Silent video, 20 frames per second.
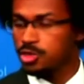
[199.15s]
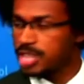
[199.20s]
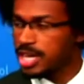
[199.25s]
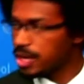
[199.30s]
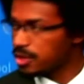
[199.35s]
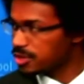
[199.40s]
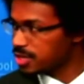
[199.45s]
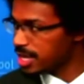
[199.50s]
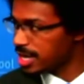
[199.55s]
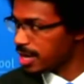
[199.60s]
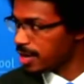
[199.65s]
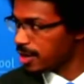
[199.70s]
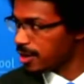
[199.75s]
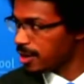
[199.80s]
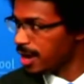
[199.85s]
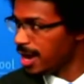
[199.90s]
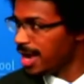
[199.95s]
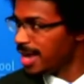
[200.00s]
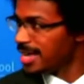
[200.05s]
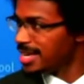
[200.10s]
whose health
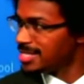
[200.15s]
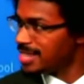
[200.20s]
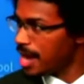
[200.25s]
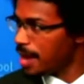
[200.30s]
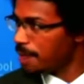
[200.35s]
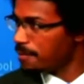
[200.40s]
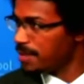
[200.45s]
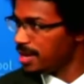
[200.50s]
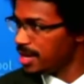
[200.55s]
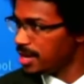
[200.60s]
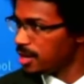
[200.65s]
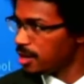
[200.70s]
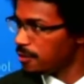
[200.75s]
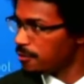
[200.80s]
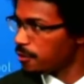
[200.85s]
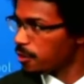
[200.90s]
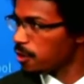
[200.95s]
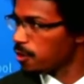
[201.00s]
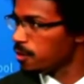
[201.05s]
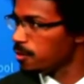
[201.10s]
care is not
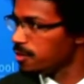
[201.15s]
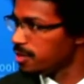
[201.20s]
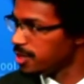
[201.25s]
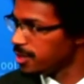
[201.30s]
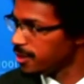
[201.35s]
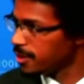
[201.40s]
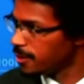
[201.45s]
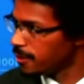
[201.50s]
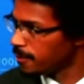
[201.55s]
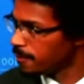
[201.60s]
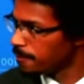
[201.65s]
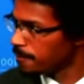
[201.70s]
being affirmed.